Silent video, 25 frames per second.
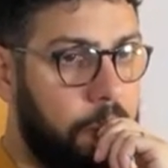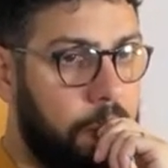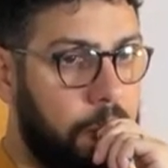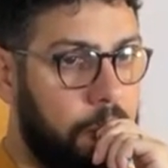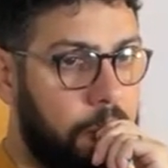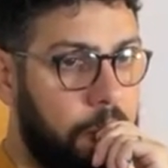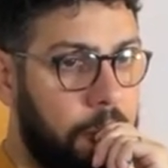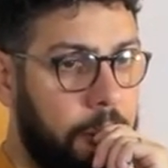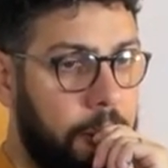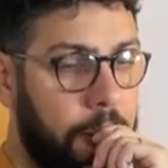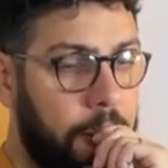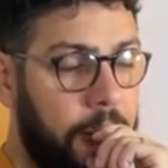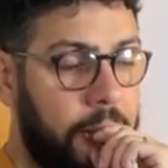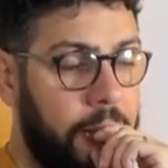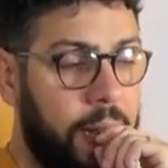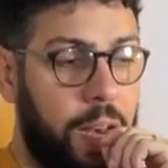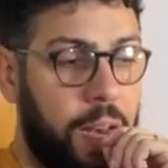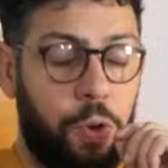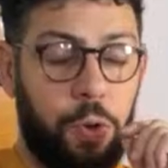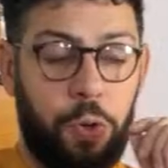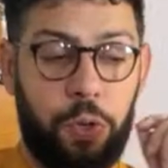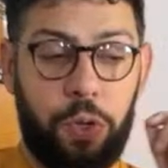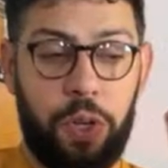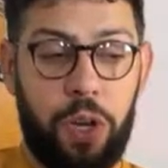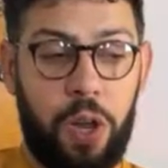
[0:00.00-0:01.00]
And I
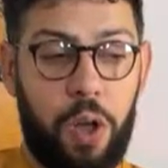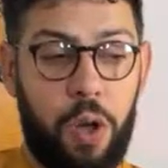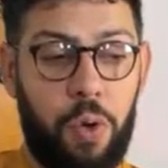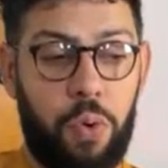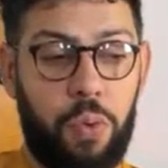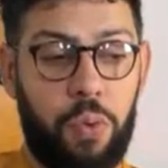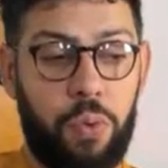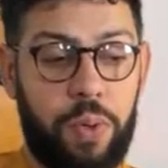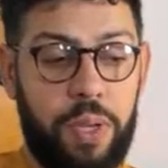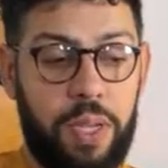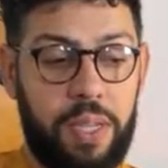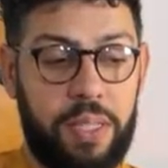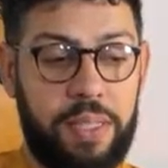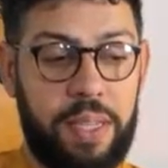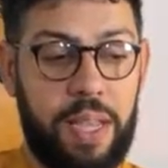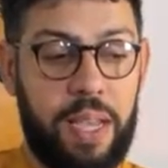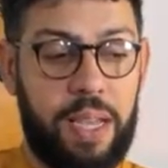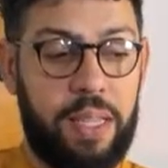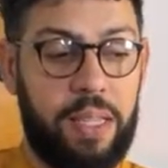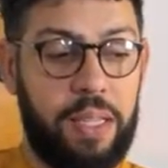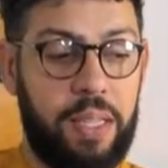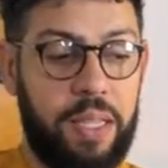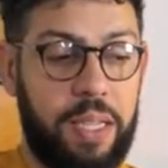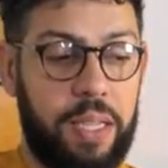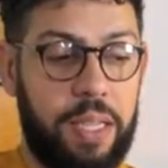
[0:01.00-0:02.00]
don't know
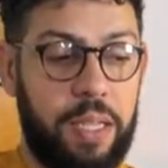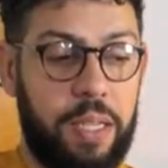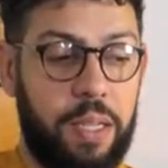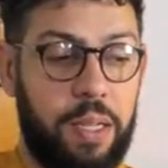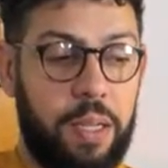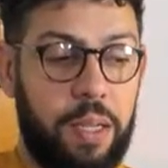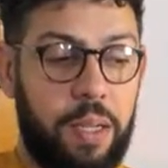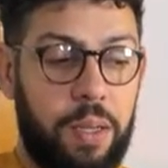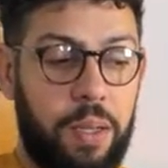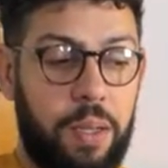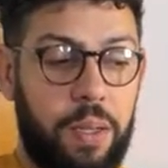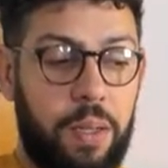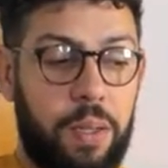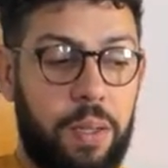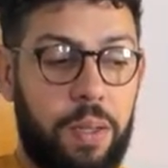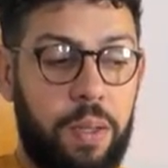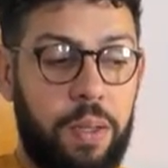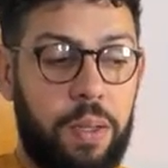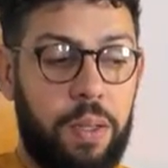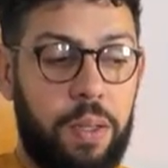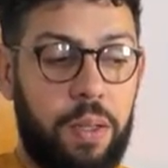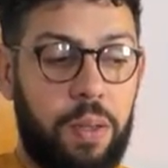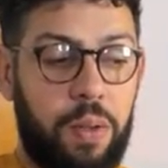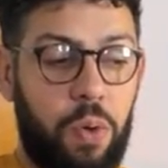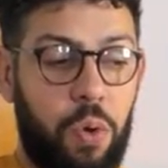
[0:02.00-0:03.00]
exactly
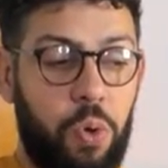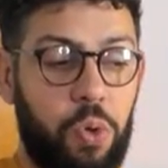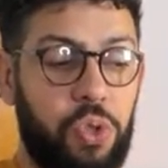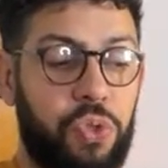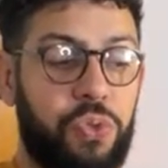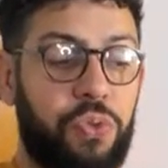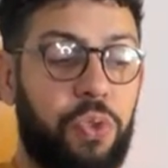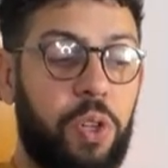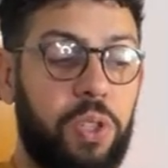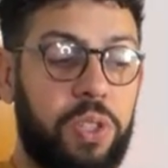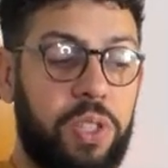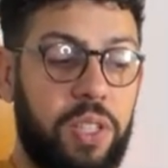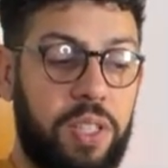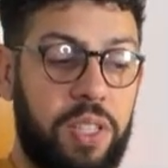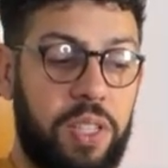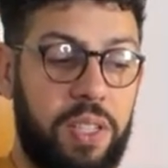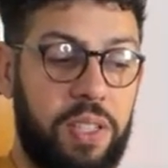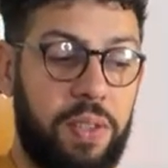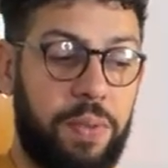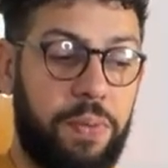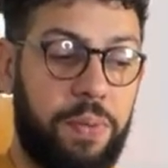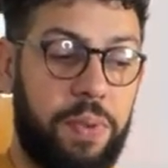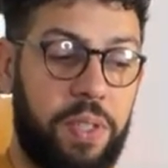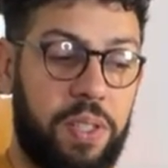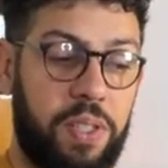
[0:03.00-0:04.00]
whose fault it is,
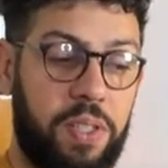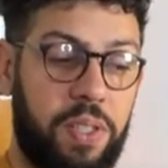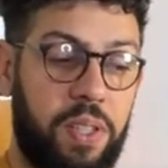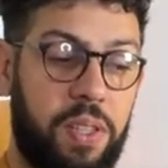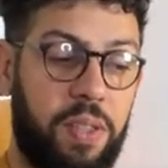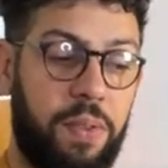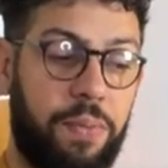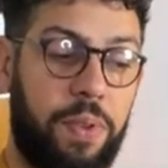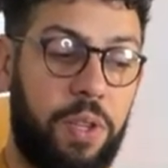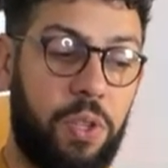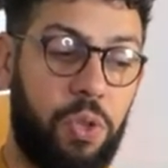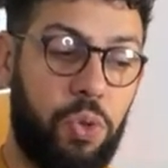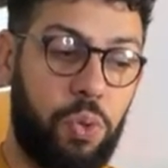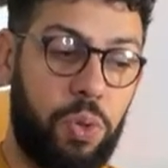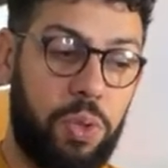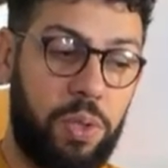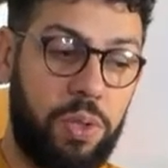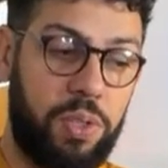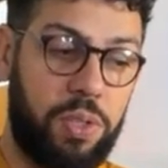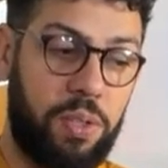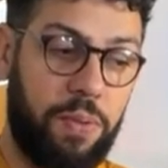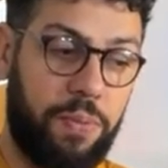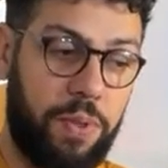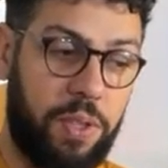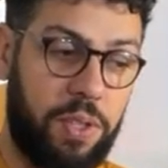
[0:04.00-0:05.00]
if it's the
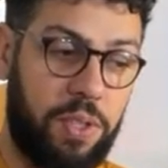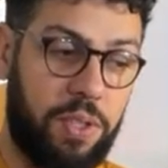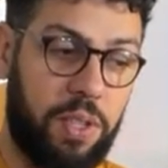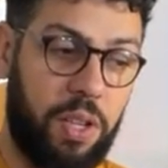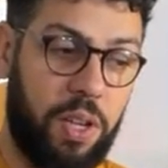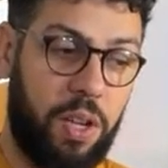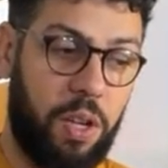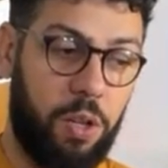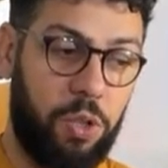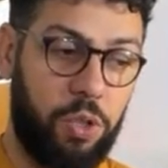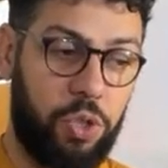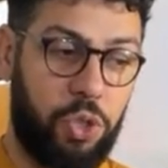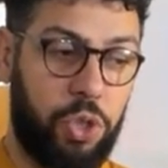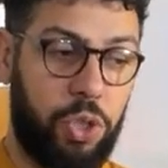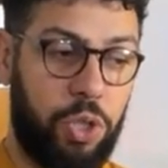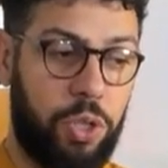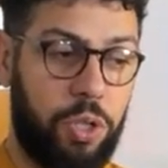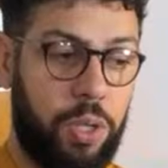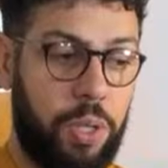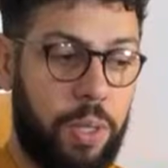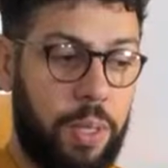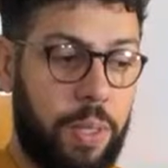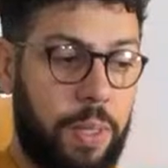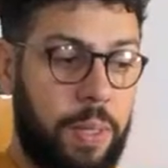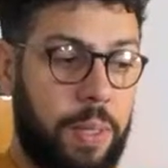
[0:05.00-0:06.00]
individuals, if it's the culture,
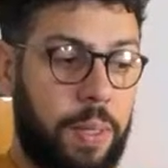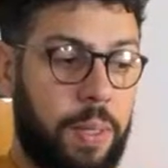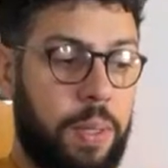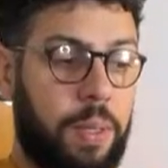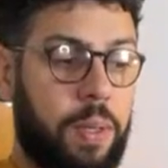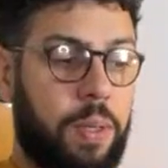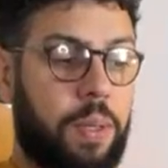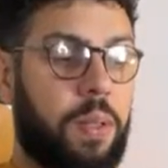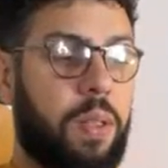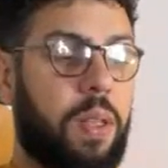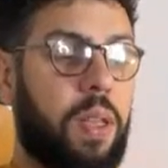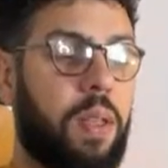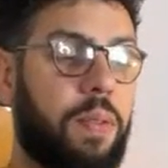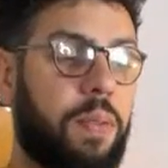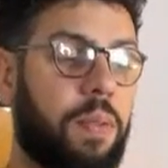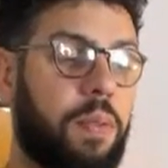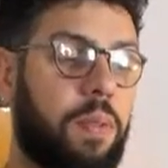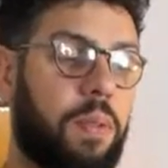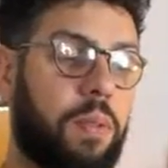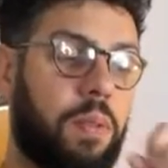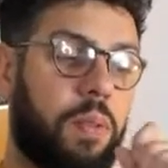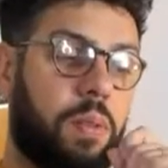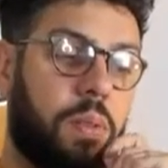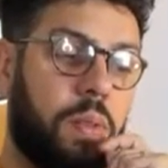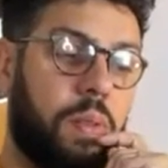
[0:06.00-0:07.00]

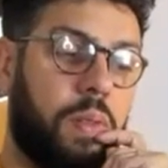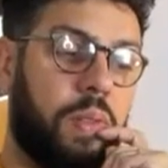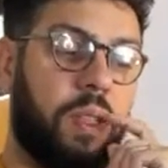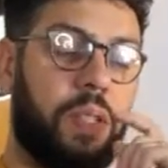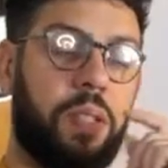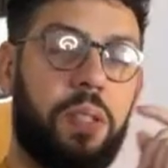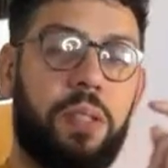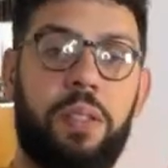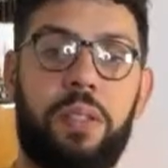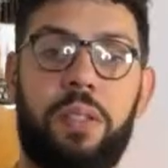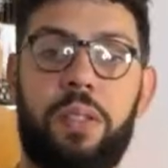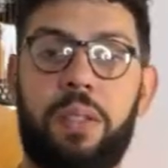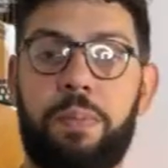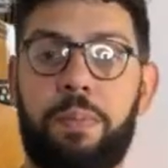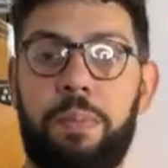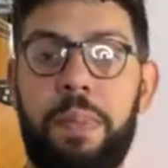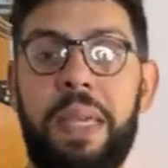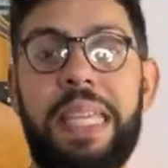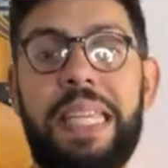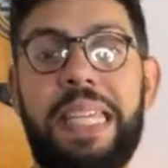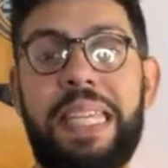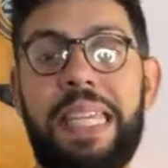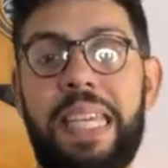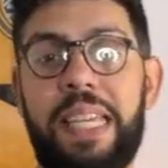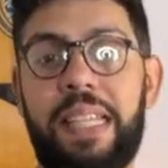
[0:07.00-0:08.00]
the
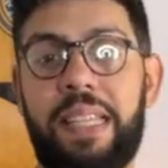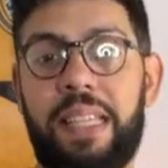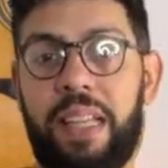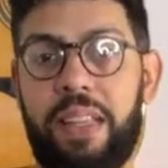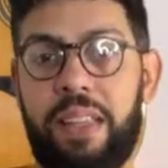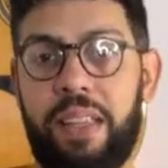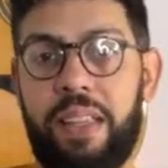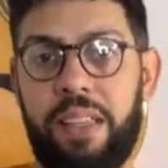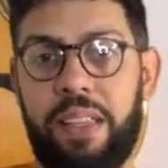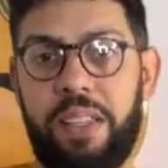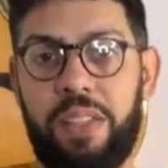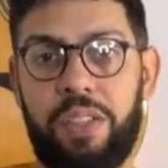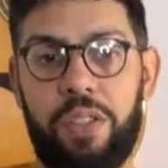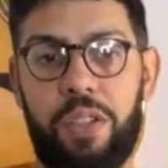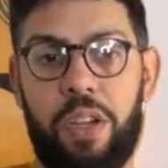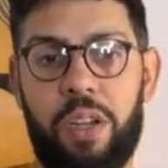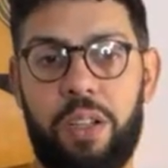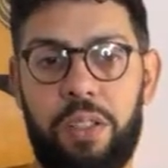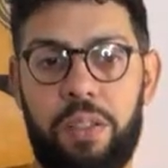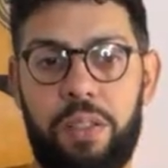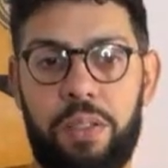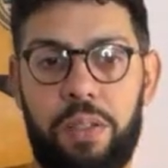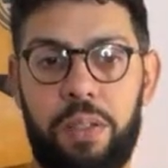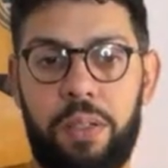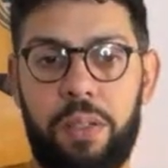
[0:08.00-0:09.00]
media that is
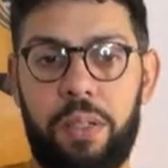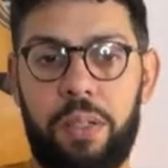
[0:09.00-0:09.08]
not